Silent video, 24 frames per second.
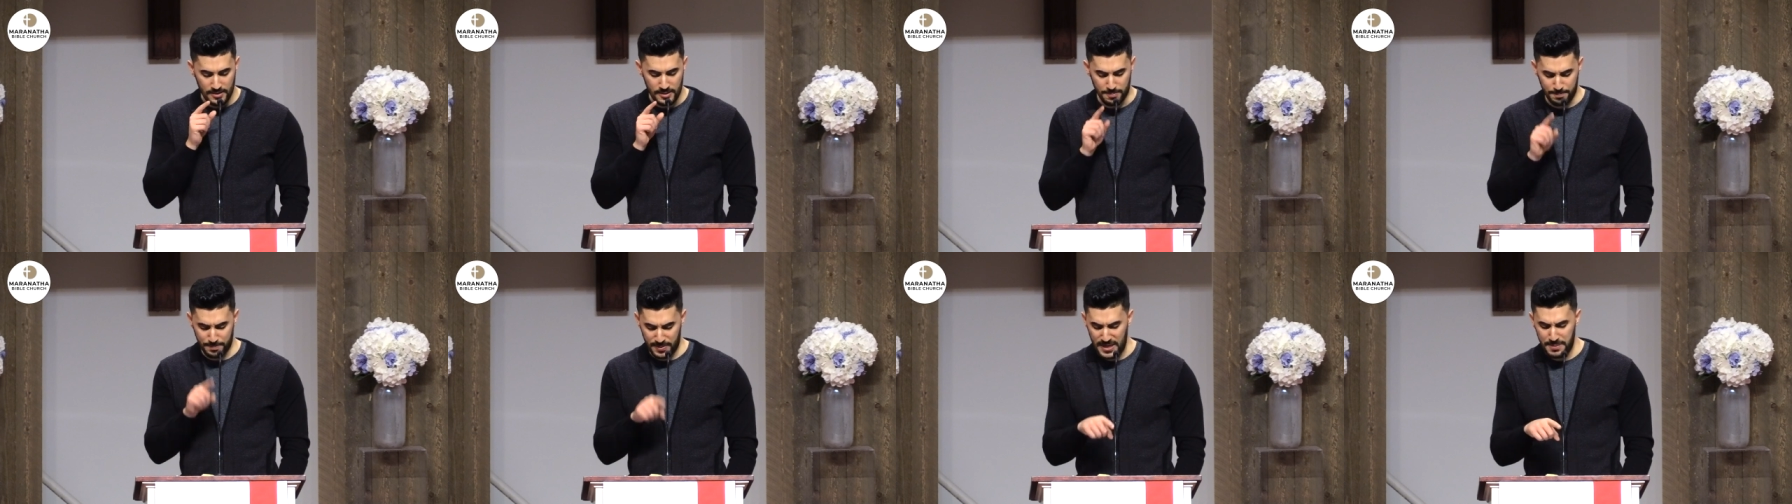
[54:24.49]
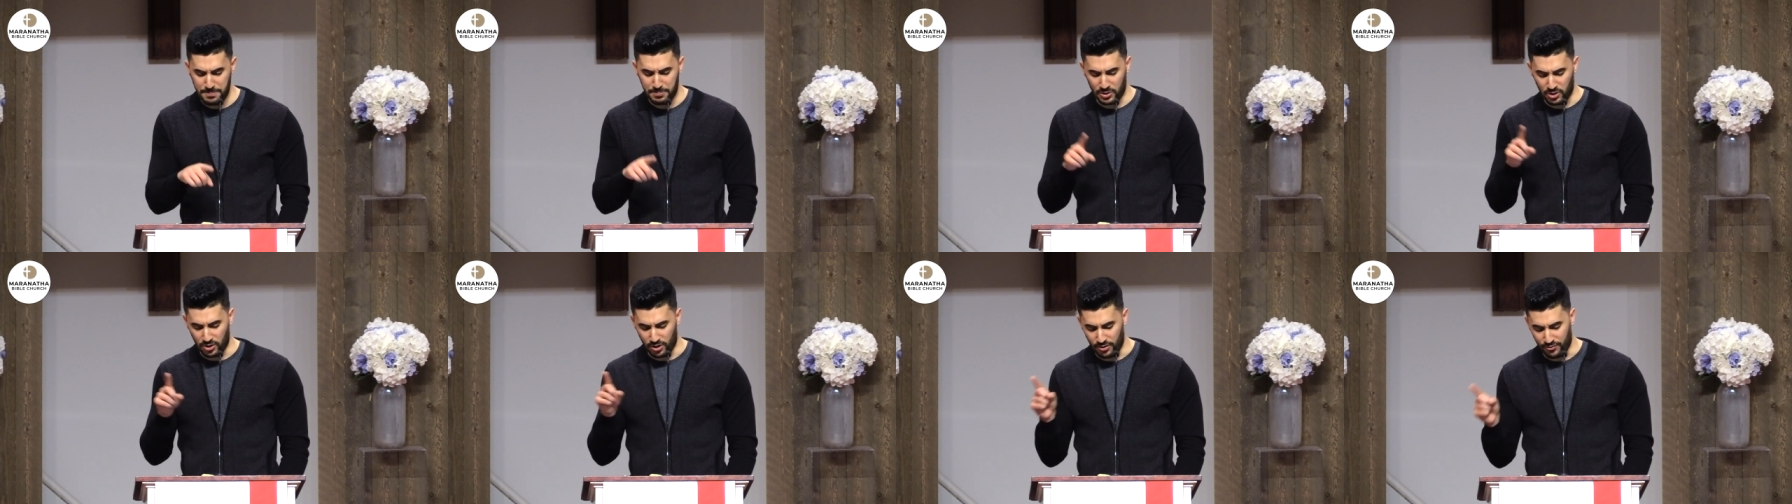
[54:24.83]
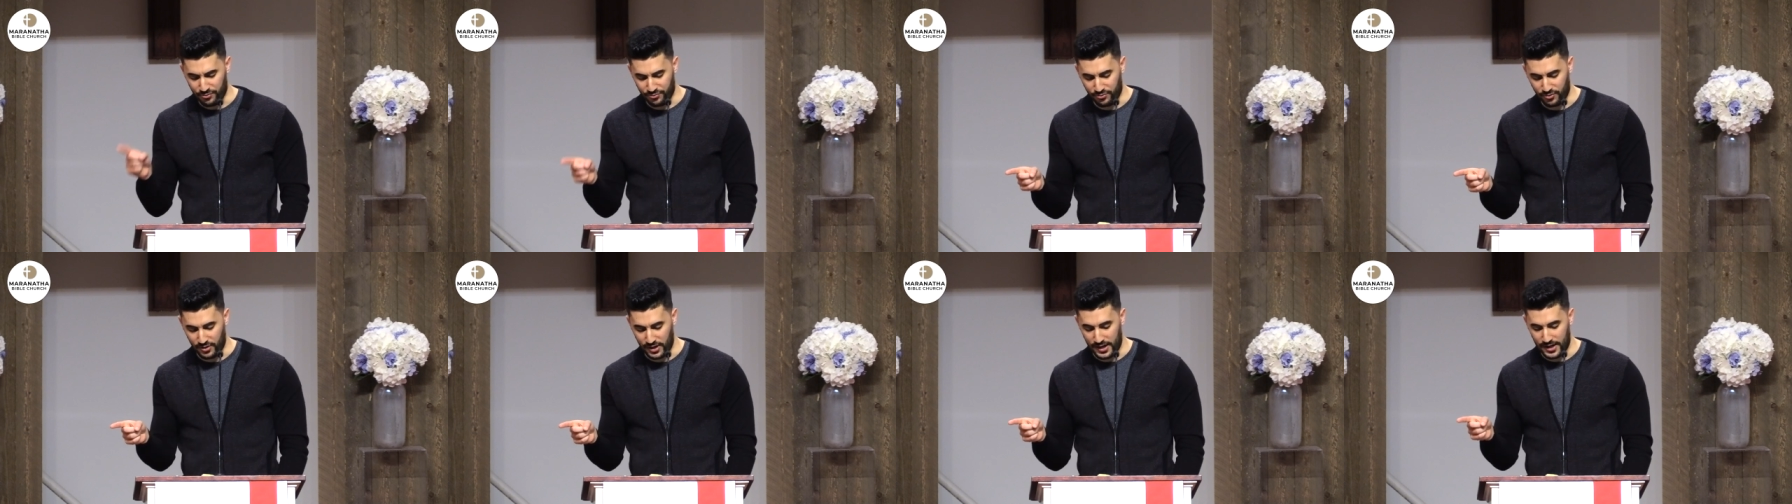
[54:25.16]
The people are
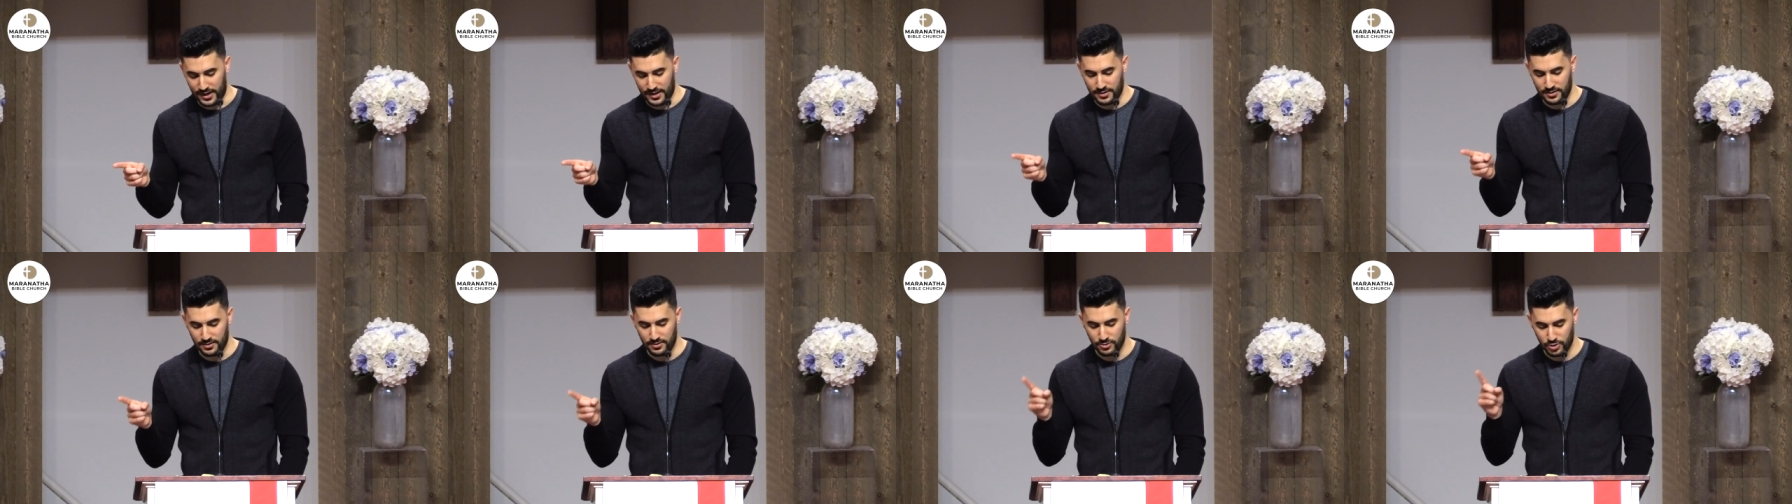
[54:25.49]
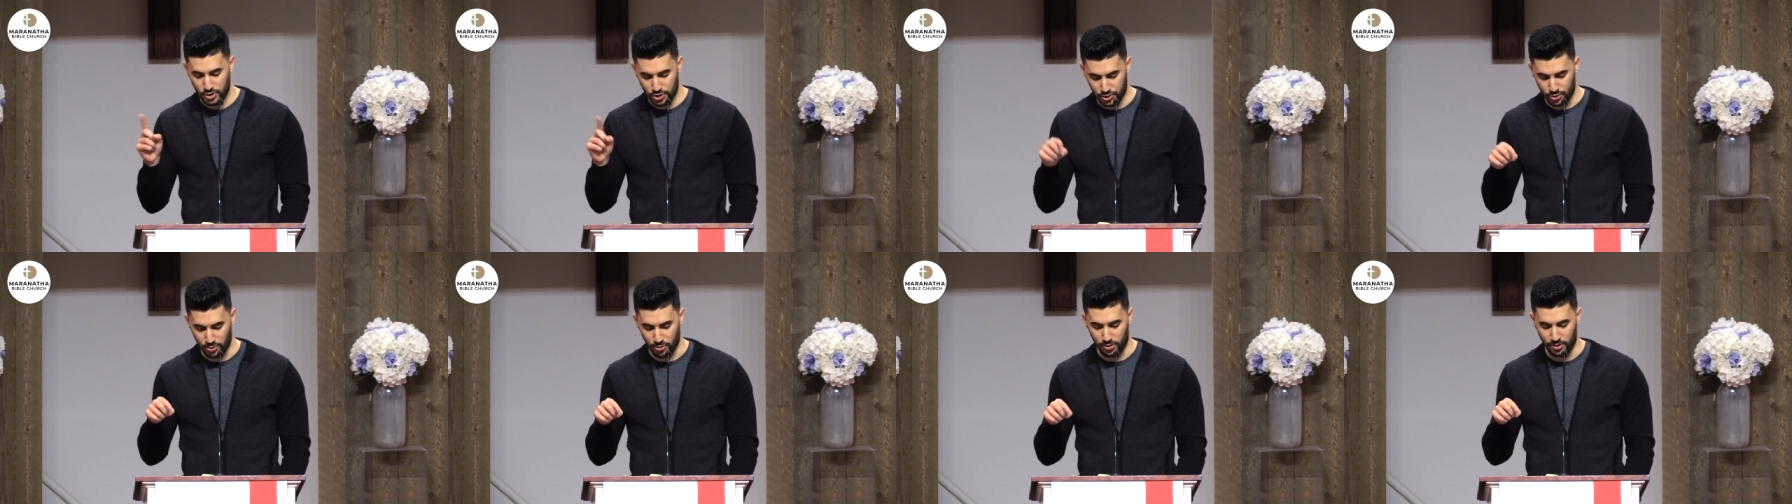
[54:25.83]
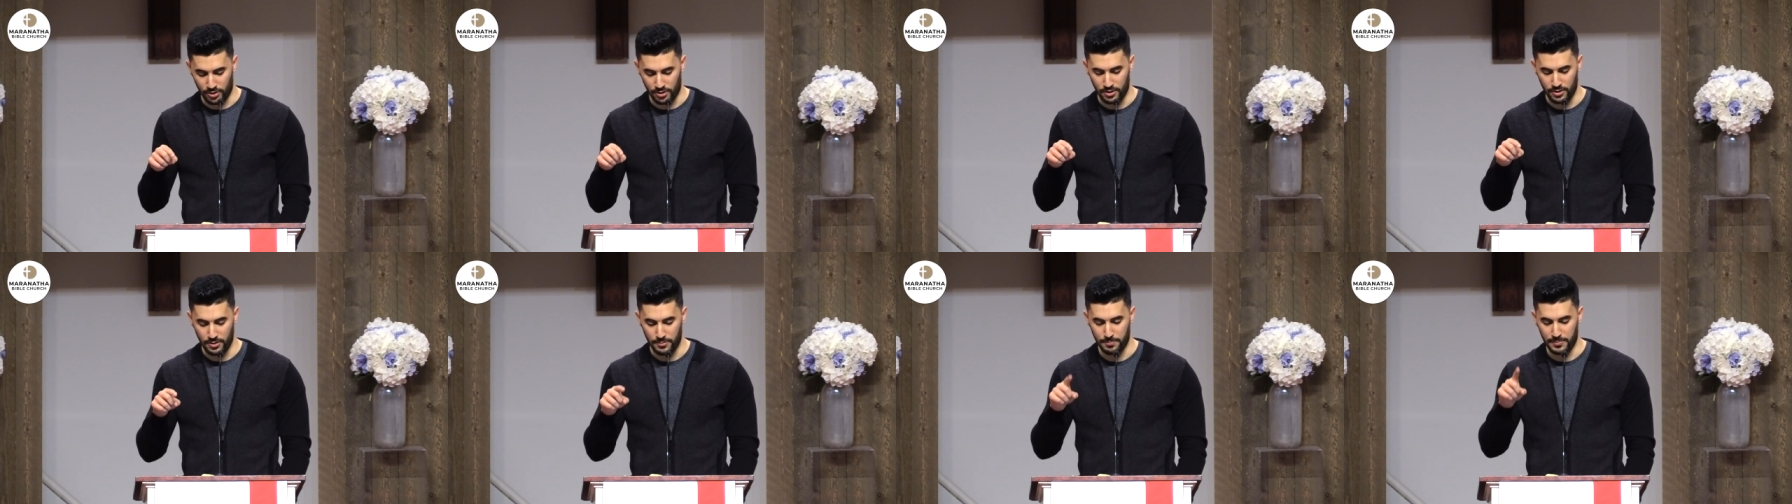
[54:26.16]
afraid,
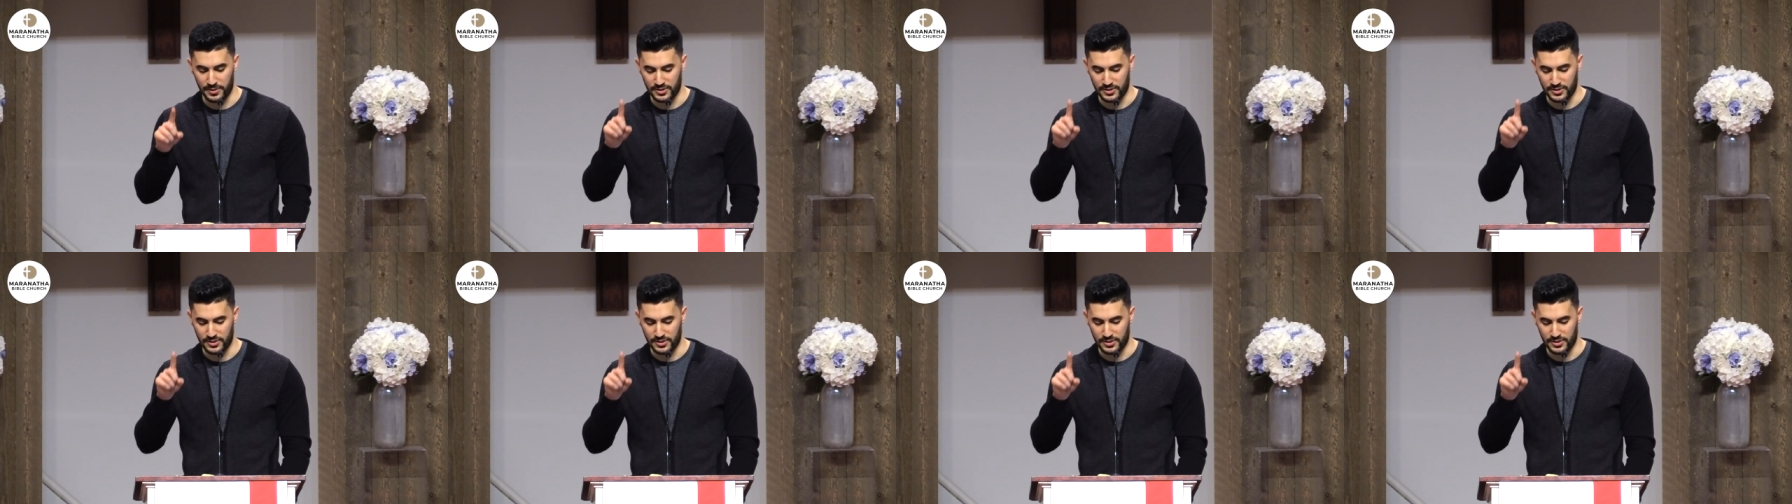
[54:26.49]
sure,